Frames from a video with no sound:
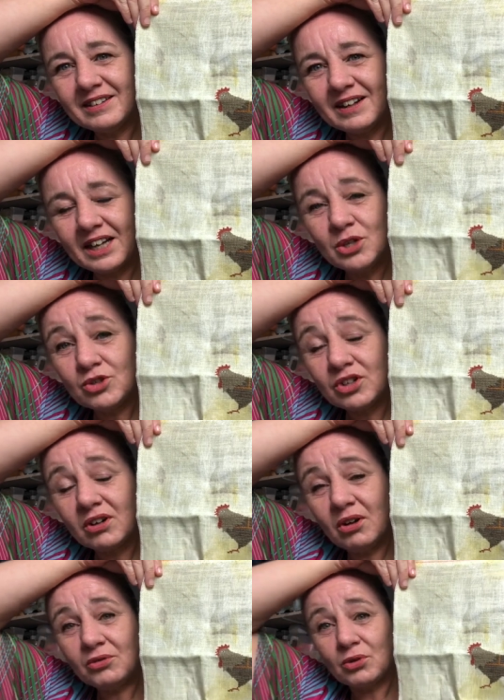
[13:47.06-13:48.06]
I used the
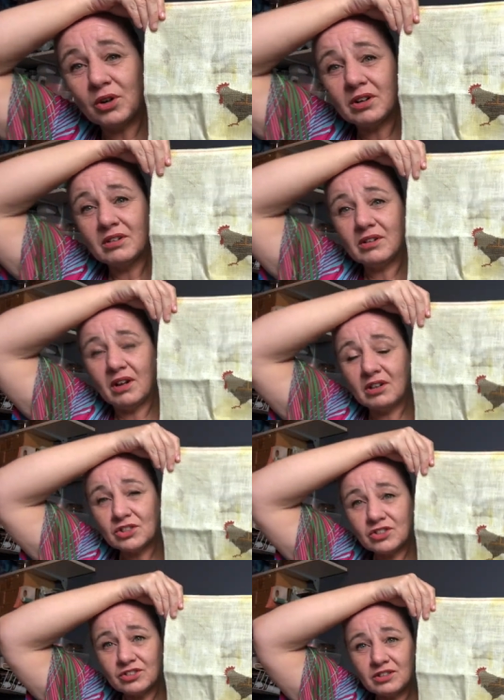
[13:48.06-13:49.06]
called for
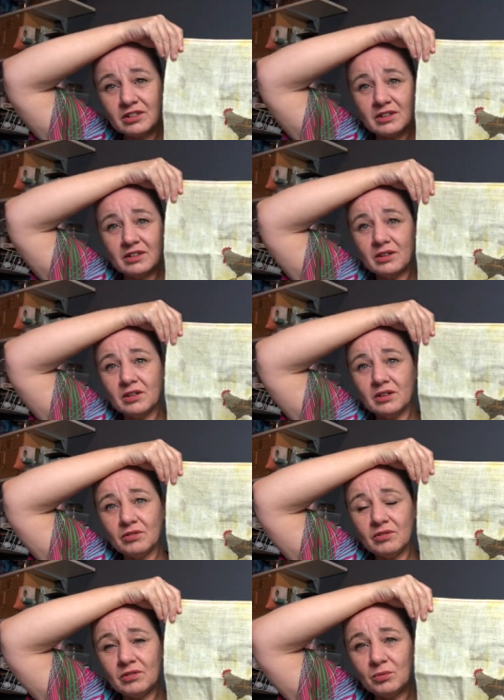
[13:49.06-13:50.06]
colors,
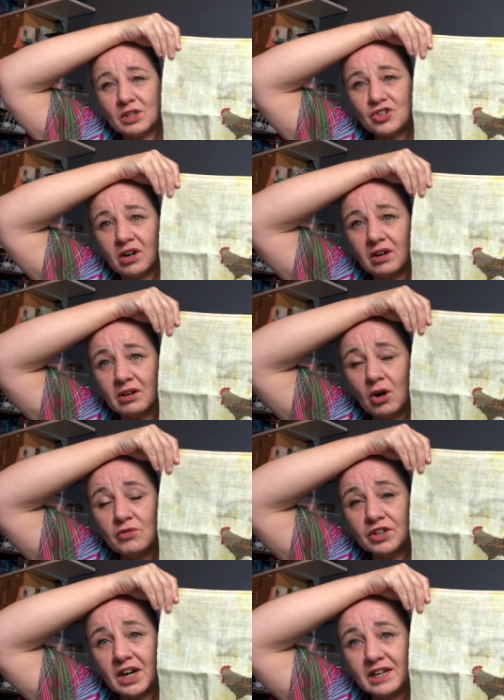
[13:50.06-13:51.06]
which are
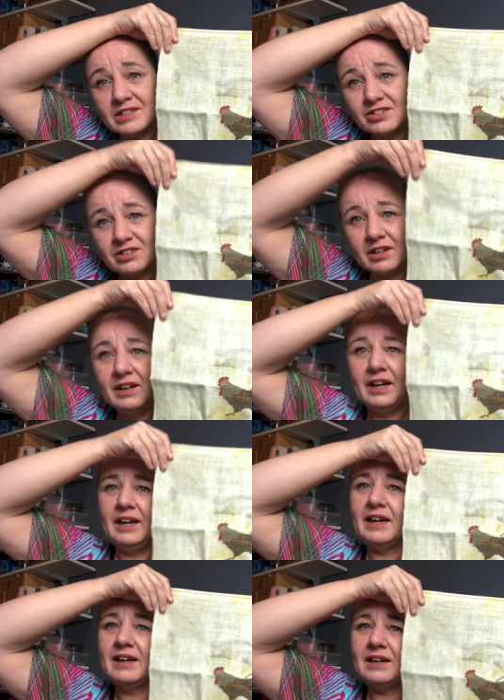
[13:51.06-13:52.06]
overdyes.
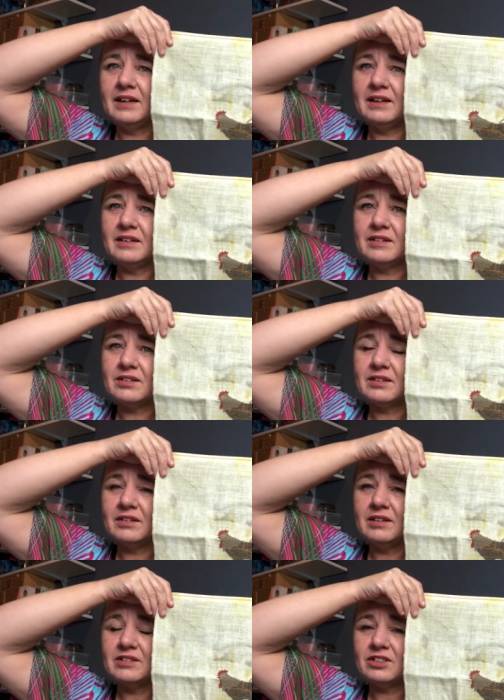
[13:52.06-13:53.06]
And
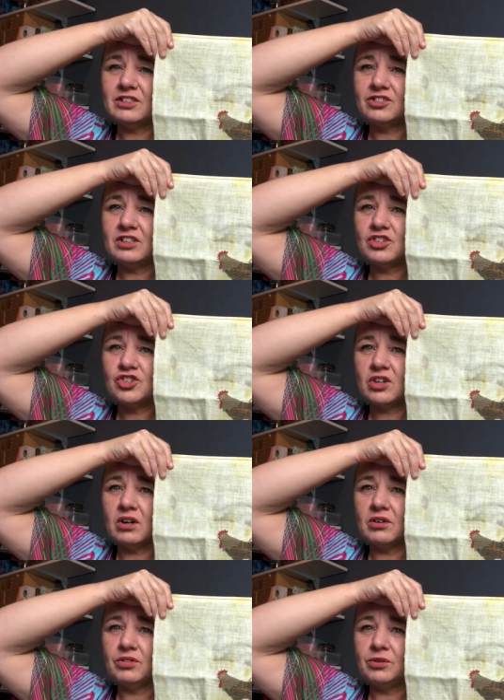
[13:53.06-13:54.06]
this is stitched
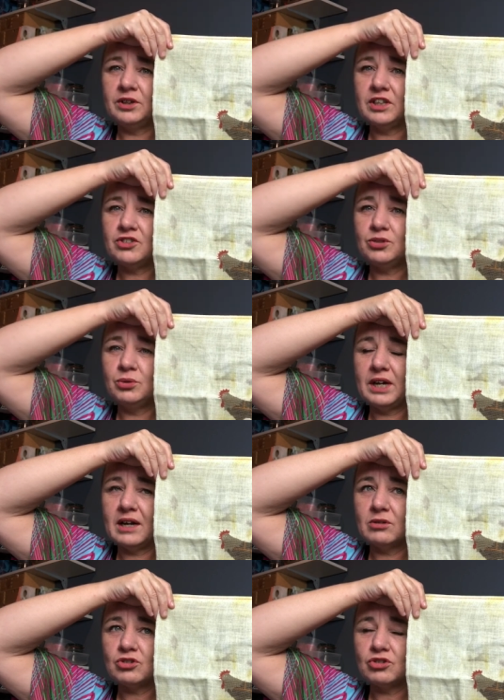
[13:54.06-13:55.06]
on 32
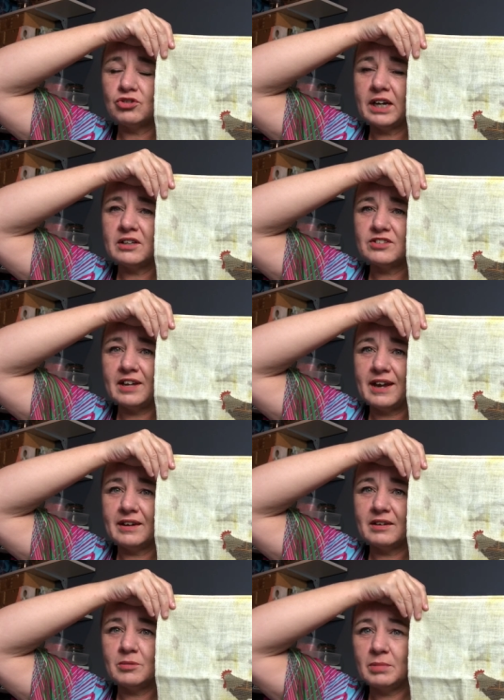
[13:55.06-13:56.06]
count Dragon's
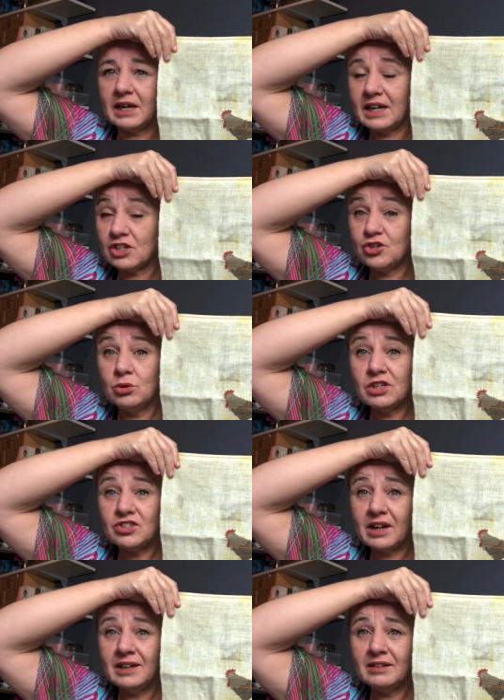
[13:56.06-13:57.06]
Egg by XJU
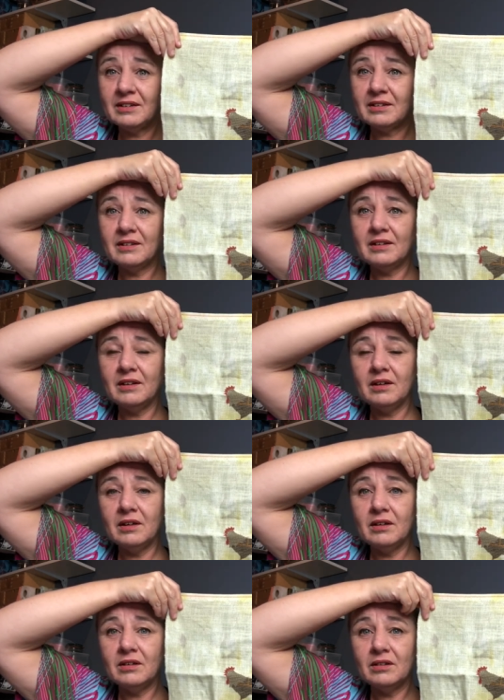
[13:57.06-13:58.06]
Design.
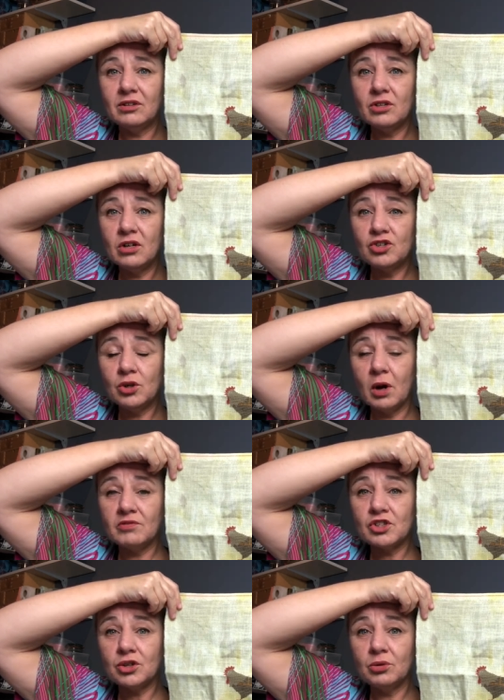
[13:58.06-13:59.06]

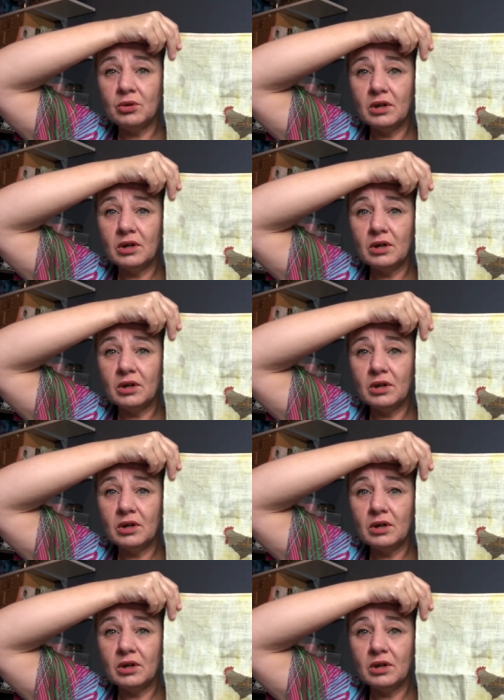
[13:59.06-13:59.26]
2/2.